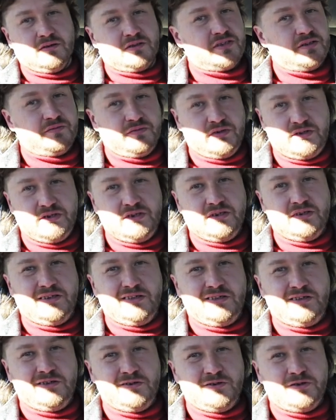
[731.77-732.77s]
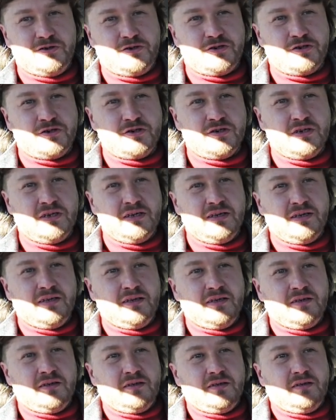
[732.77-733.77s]
17-inch
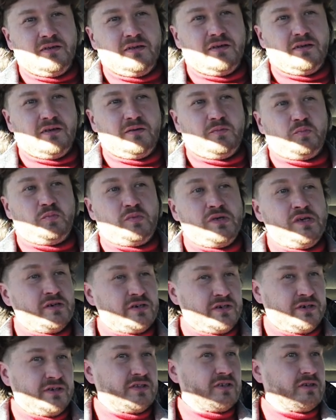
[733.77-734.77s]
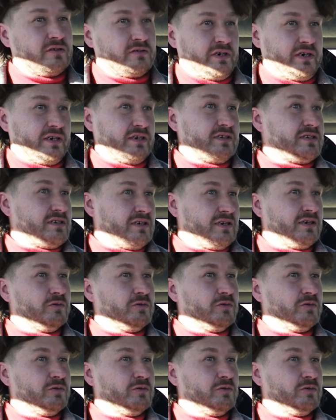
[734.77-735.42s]
period correct,